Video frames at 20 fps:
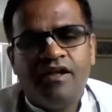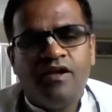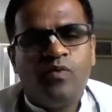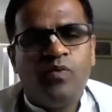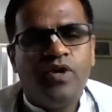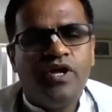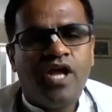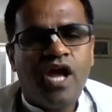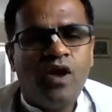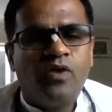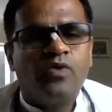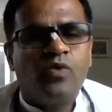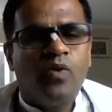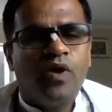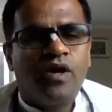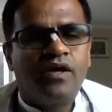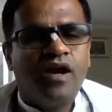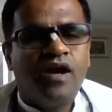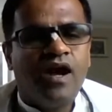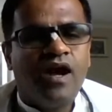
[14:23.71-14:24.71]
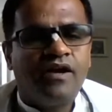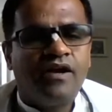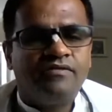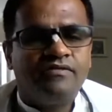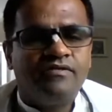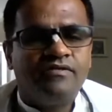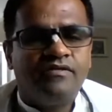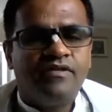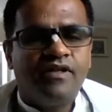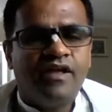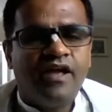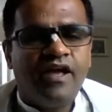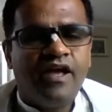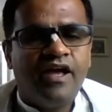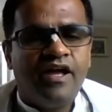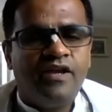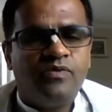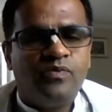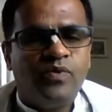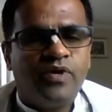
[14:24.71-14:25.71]
we have to work hard
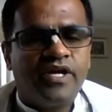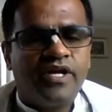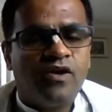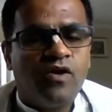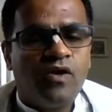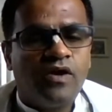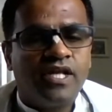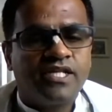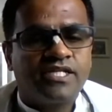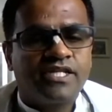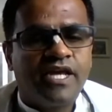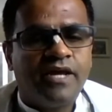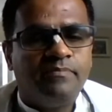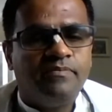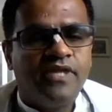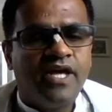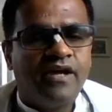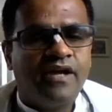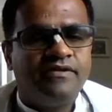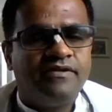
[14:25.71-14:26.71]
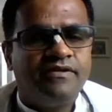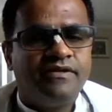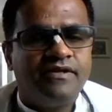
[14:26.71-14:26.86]
and we cannot escape that.